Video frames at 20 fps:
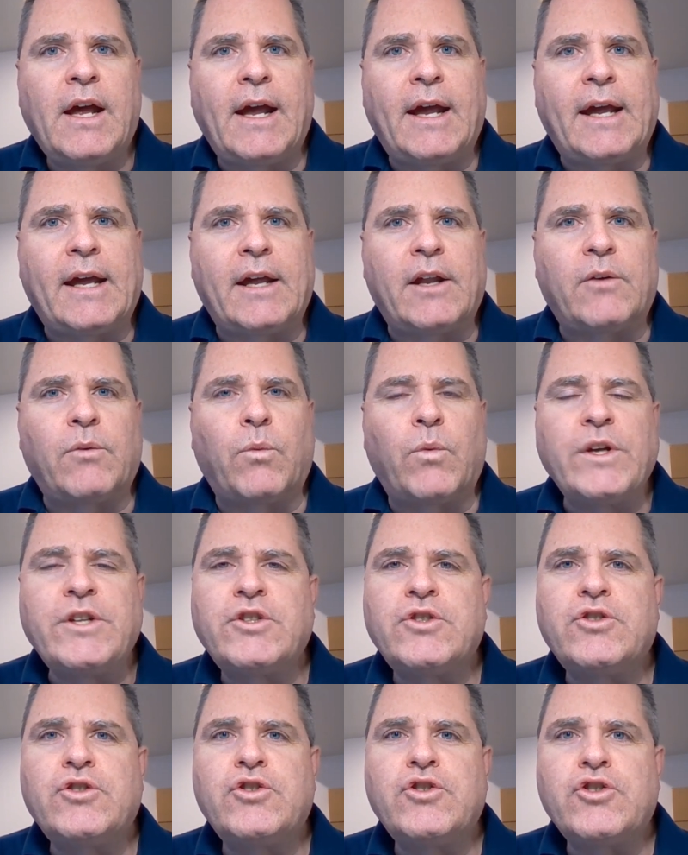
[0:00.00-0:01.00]
And
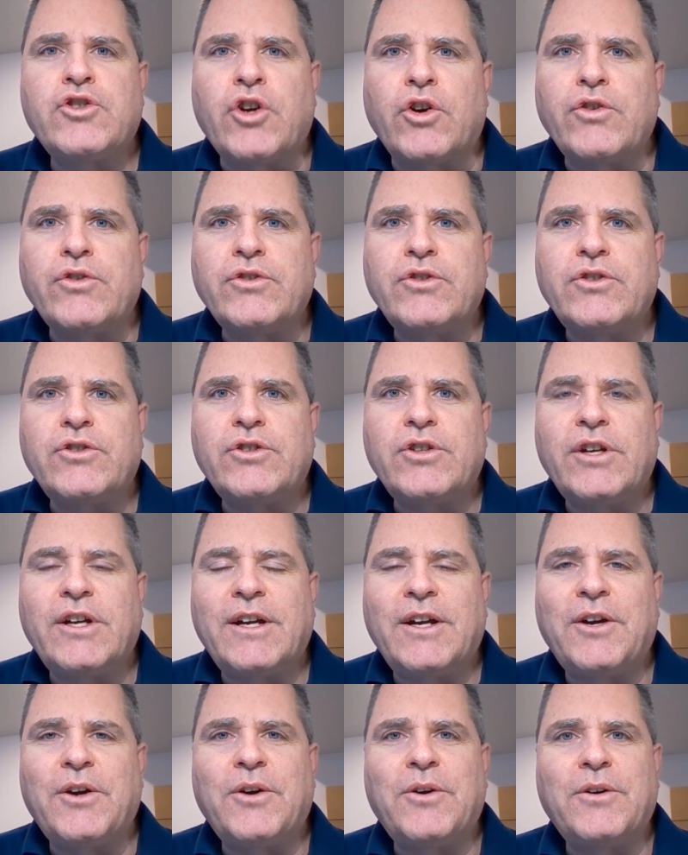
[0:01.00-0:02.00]
which church
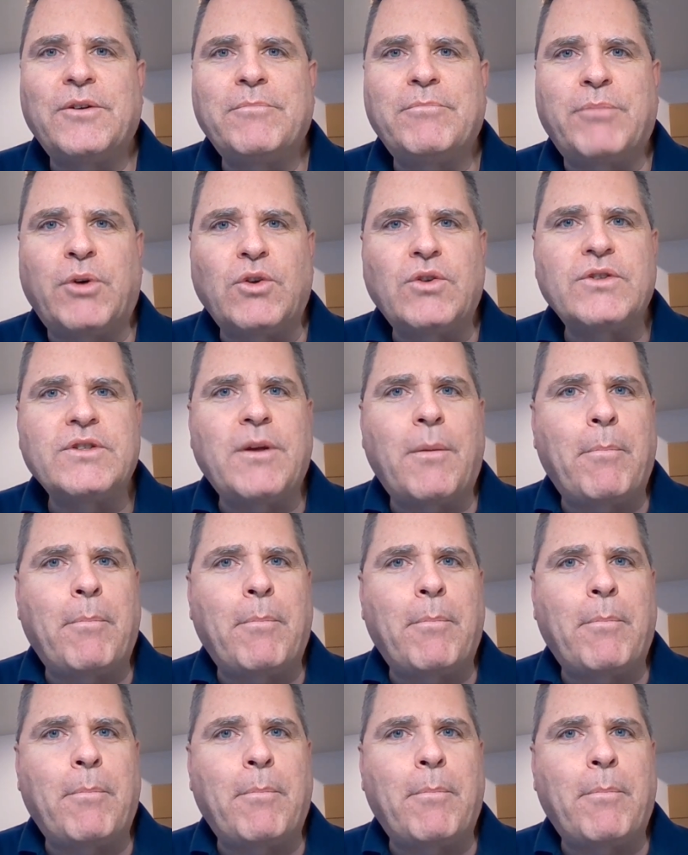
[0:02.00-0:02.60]
pulls